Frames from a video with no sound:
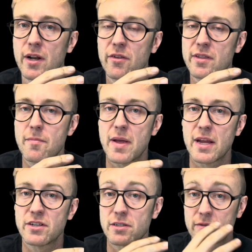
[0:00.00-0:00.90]
else that may
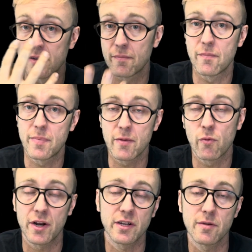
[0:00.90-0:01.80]
just be
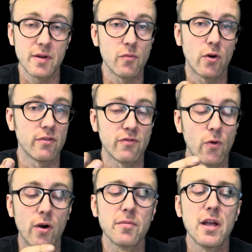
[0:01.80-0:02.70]
wanting to be more
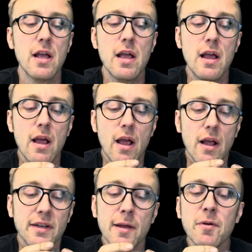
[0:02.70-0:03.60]
informed.
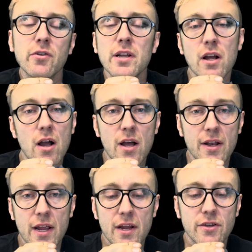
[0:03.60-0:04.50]
Typically on
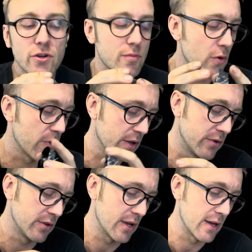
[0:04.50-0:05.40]
a turbo
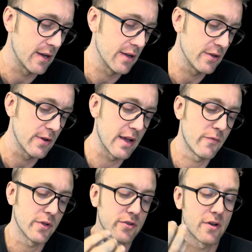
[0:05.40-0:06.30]
wheel, you have
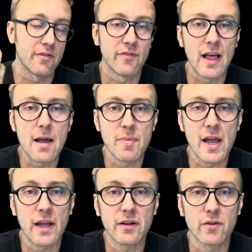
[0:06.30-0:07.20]
what's called a flat
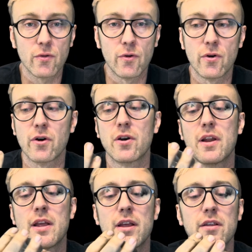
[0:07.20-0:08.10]
back or
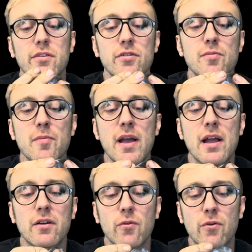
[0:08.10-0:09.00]
a super
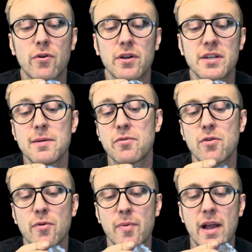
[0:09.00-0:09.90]
back or a deep
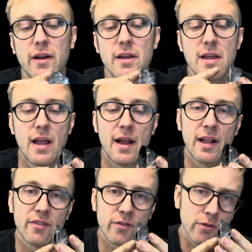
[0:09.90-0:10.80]
super back, and
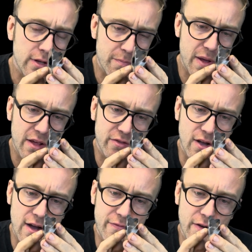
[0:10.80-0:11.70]
that's solely based
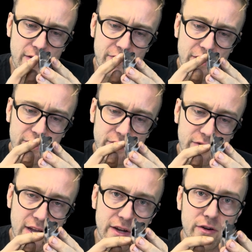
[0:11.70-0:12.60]
off of this
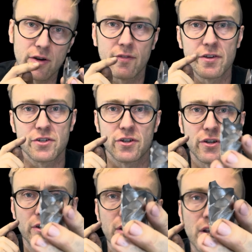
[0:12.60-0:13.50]
slight curvature